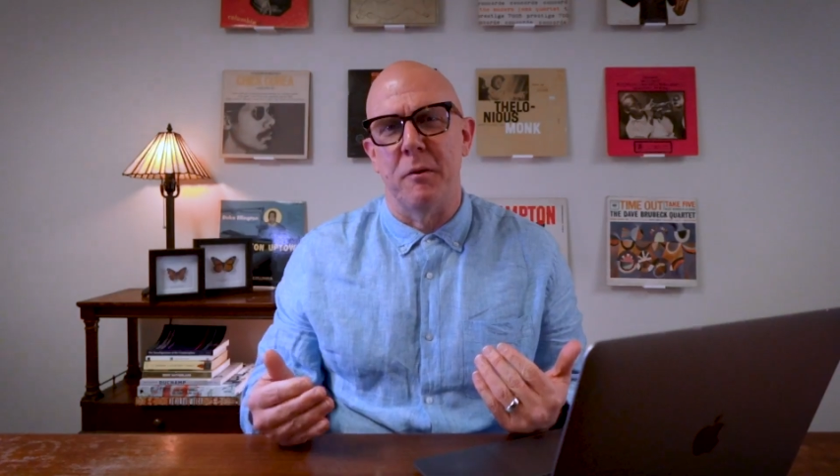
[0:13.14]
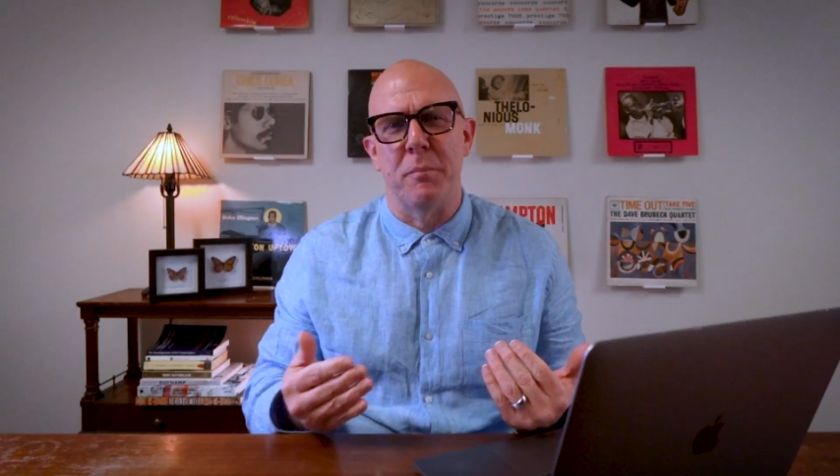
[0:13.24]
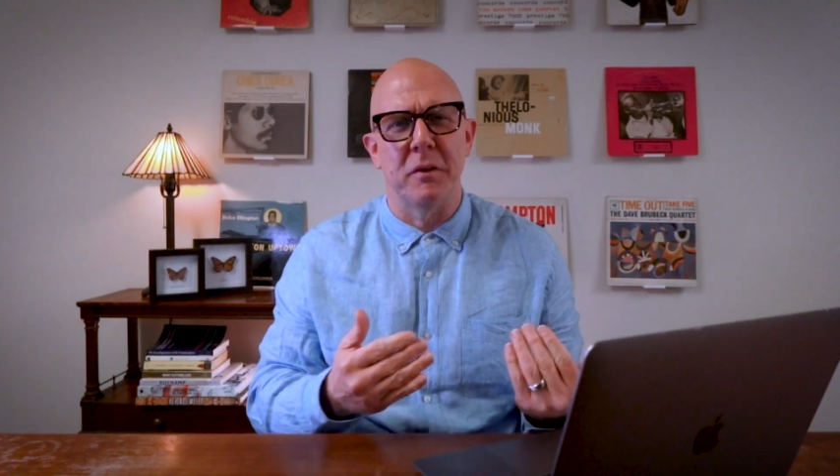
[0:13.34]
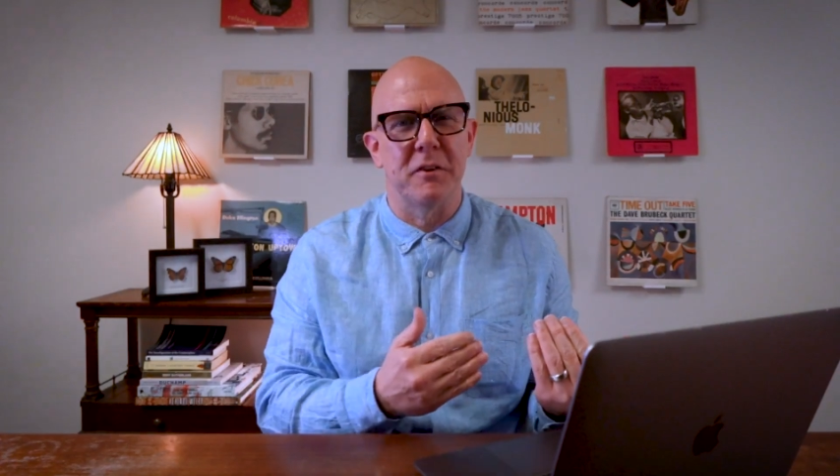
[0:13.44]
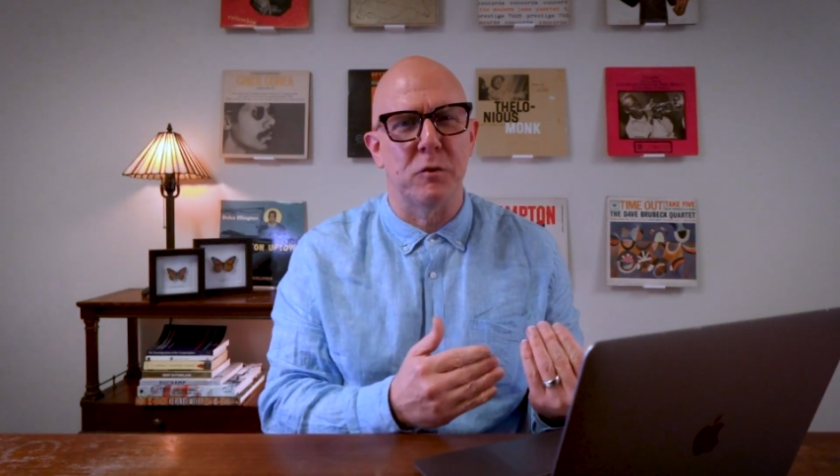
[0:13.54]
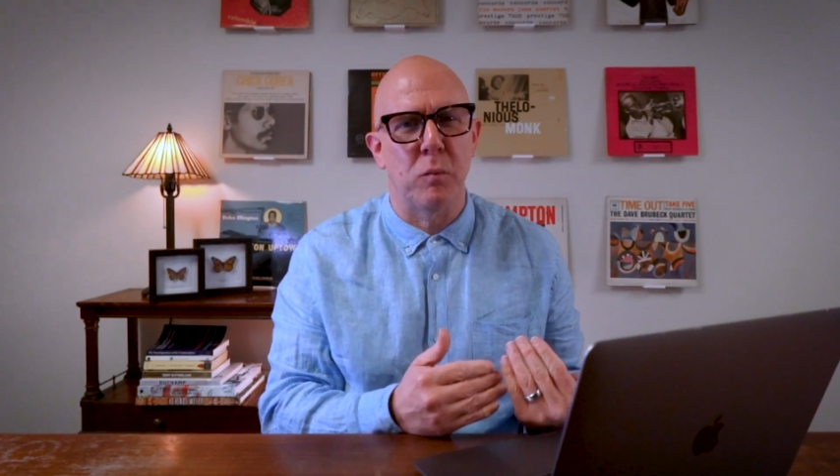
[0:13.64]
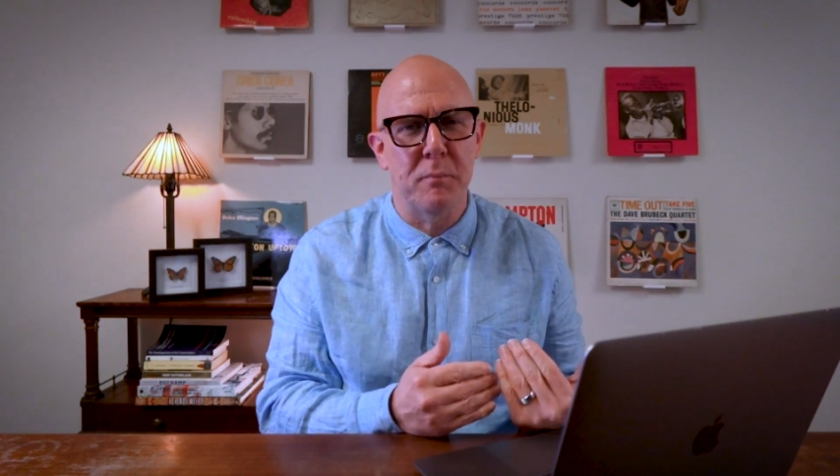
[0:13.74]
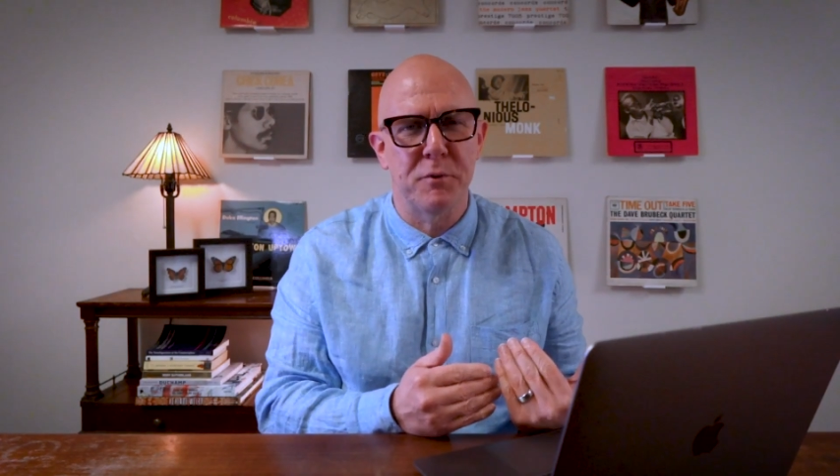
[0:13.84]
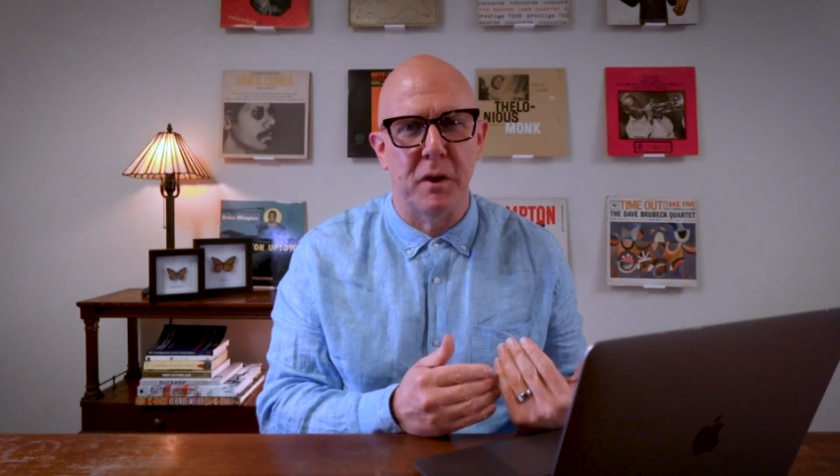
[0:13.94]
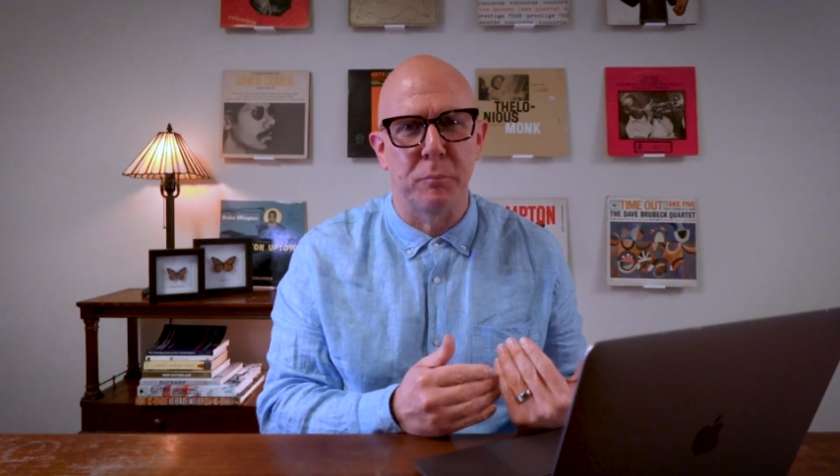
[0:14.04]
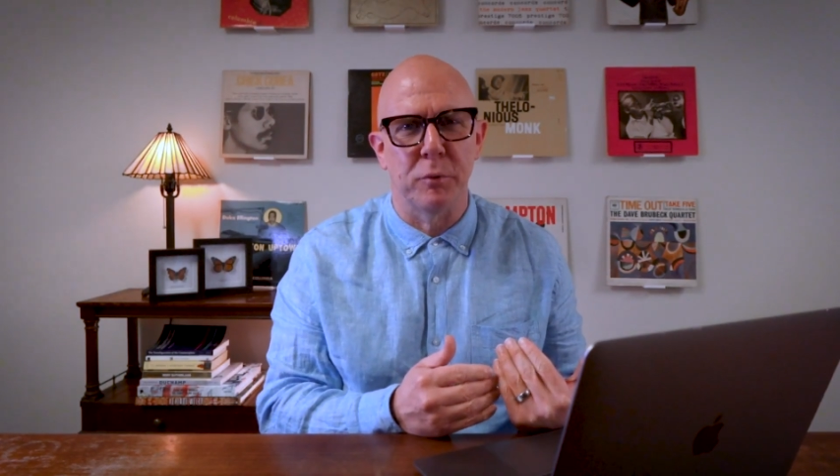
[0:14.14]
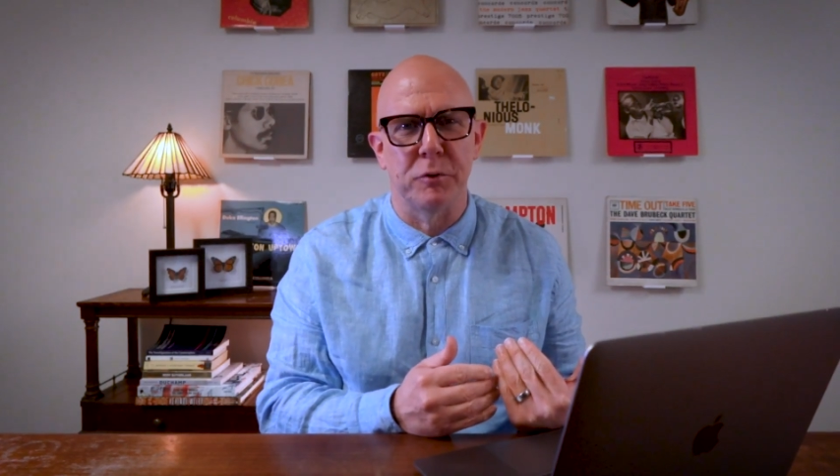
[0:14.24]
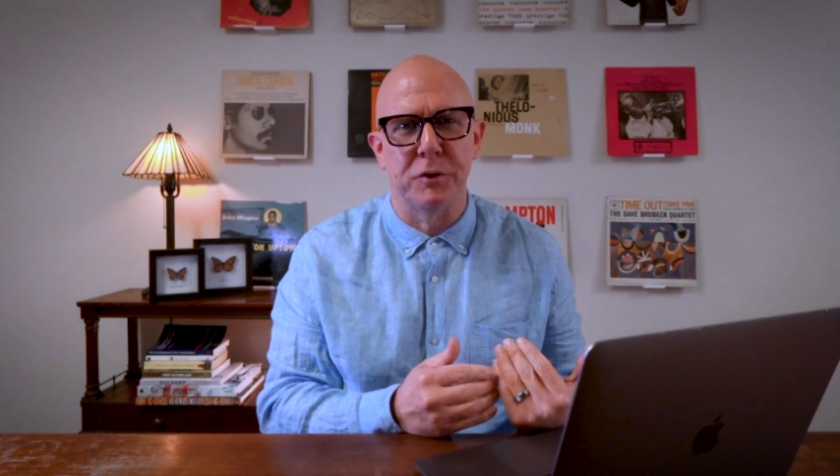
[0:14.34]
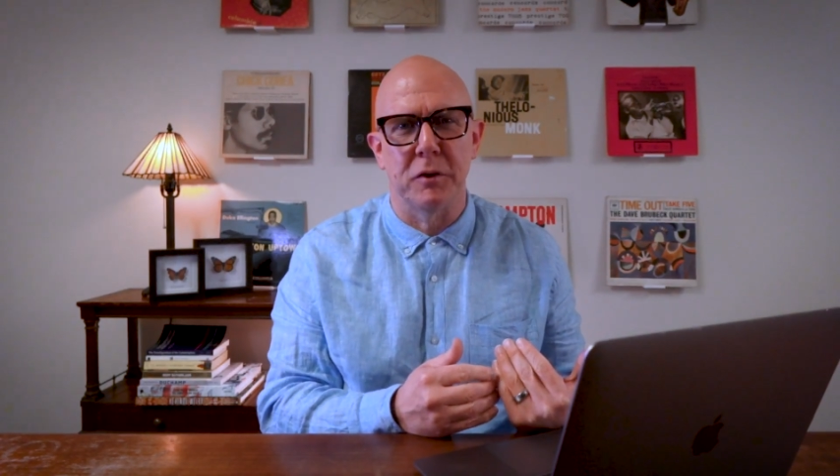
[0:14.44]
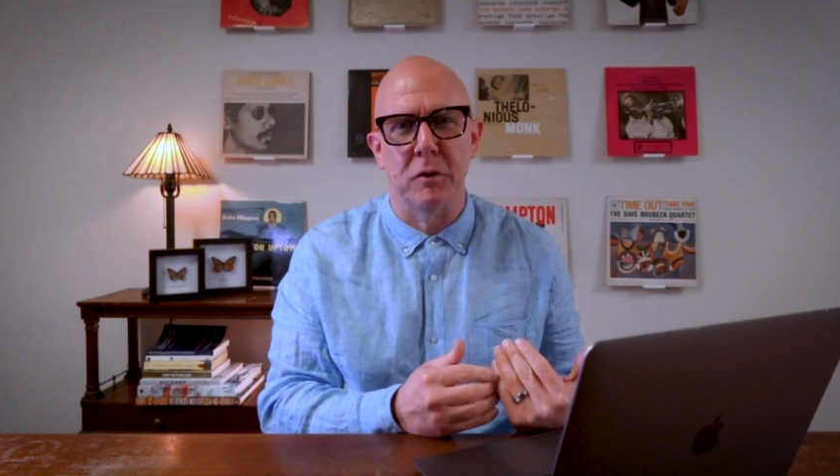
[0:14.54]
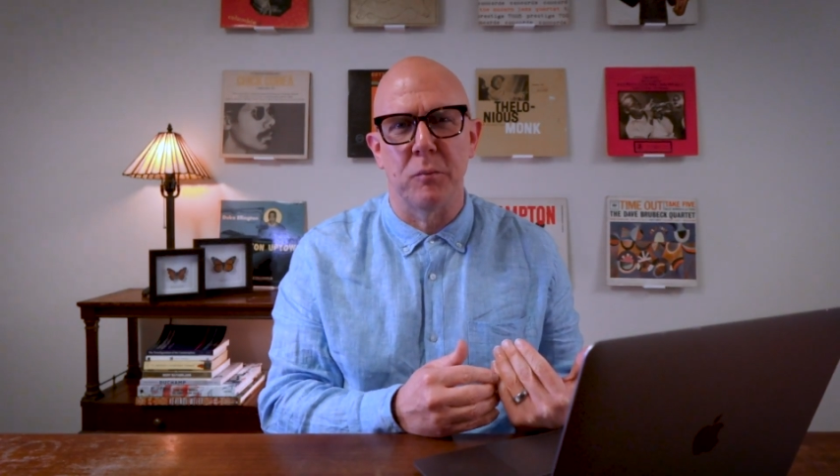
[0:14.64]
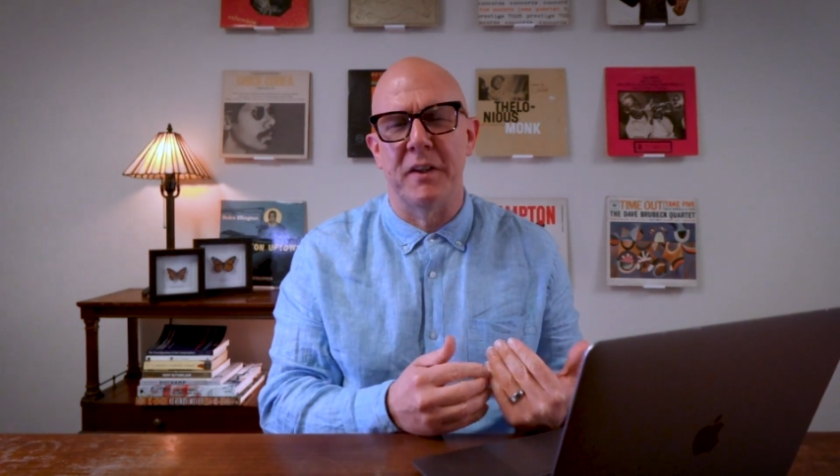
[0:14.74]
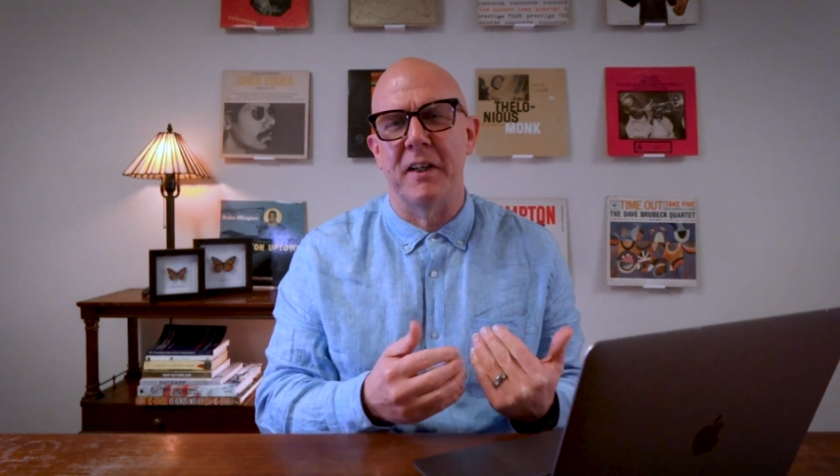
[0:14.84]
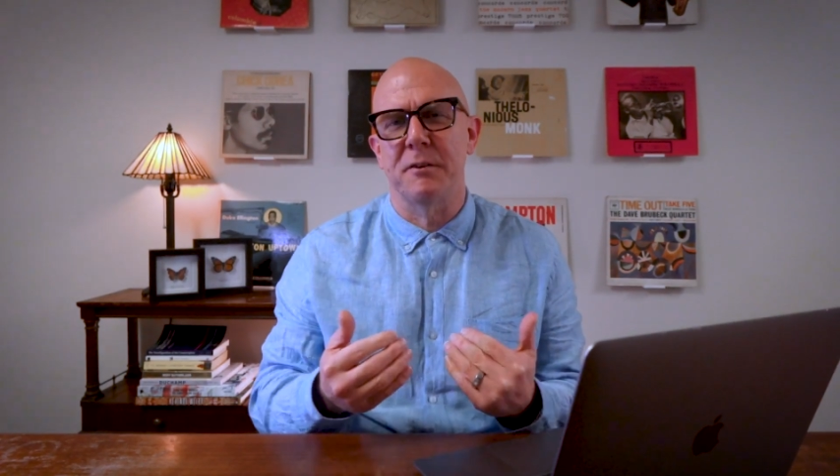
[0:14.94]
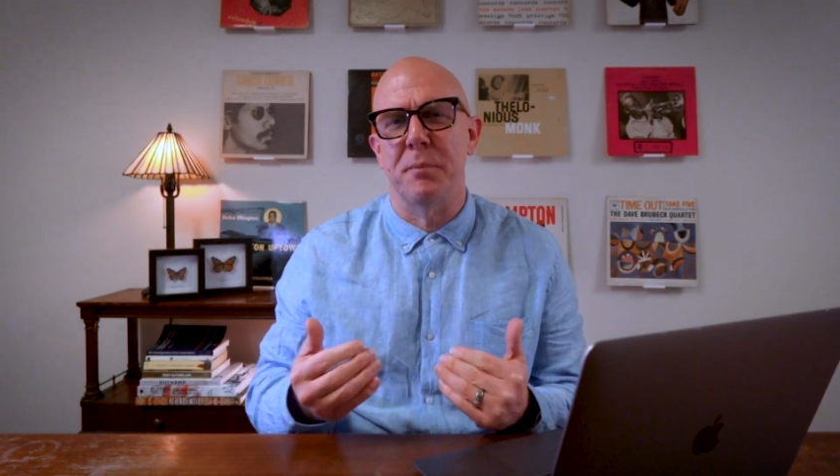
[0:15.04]
build this website brochure with
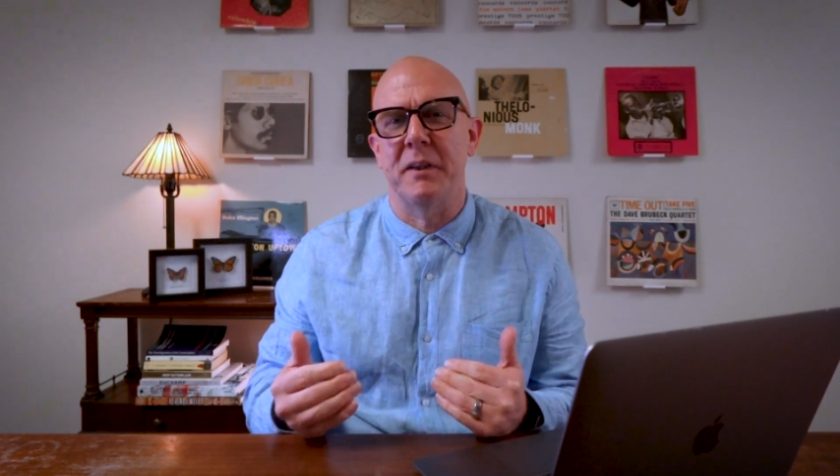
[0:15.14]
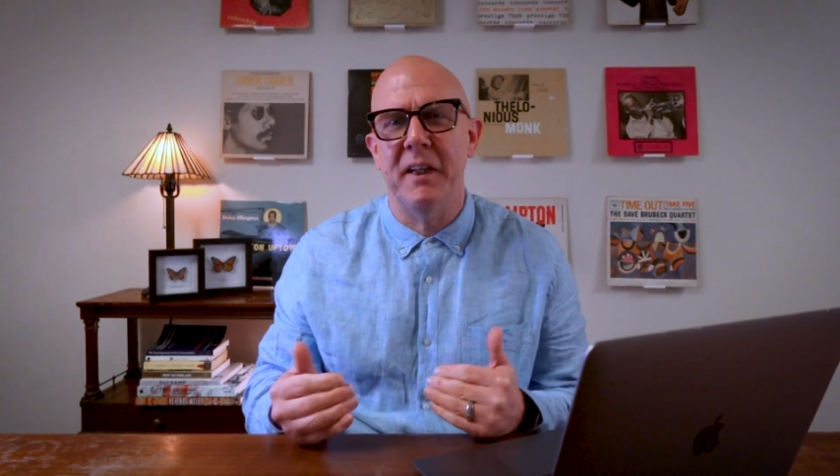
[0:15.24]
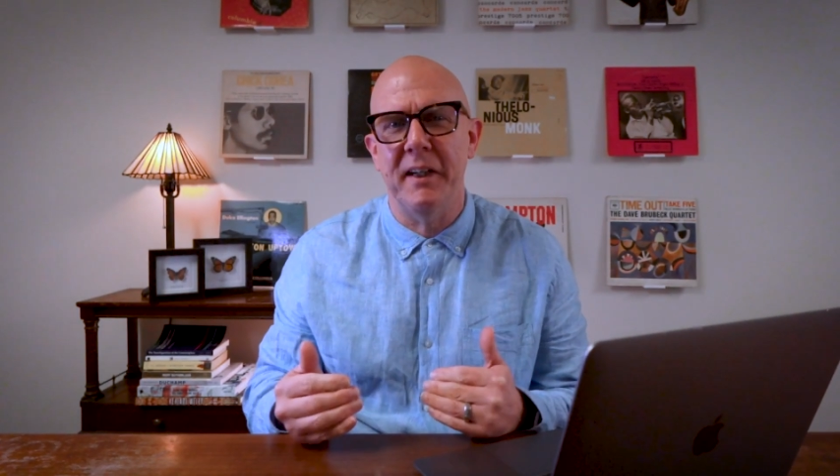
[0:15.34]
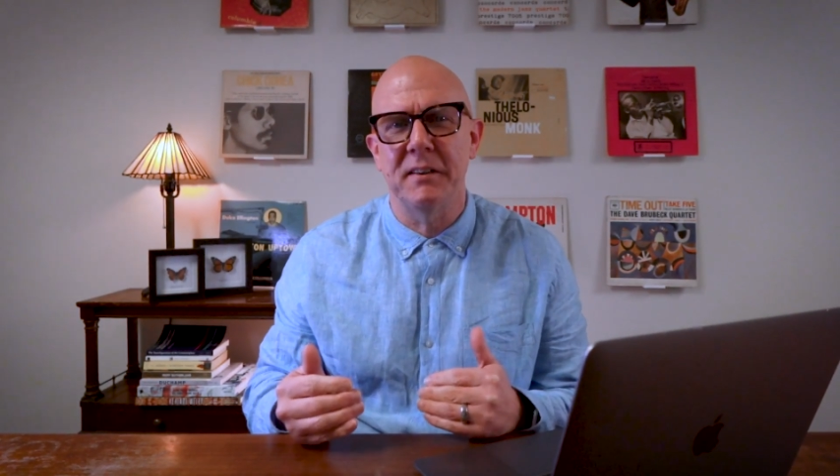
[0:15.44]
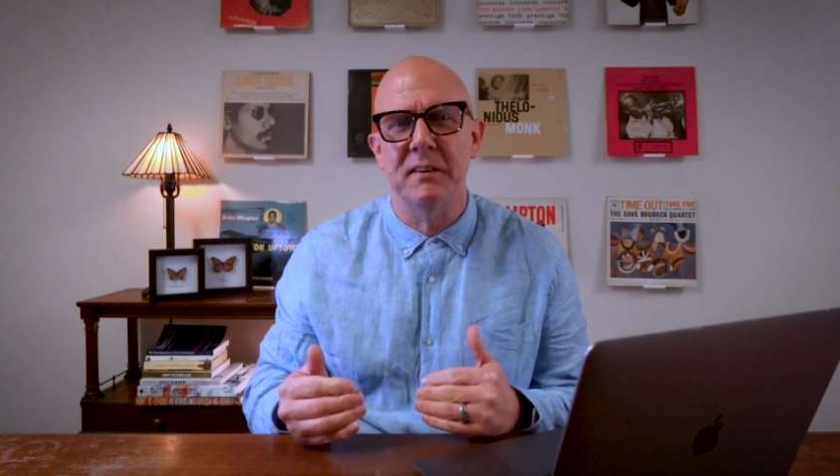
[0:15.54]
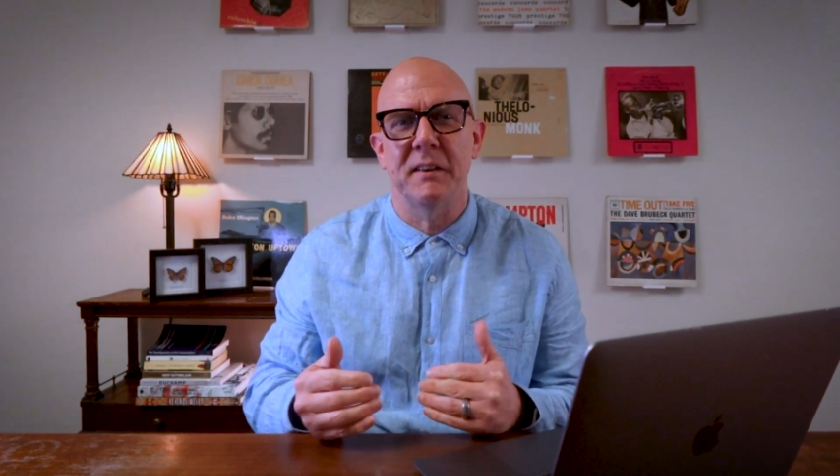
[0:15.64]
the expectation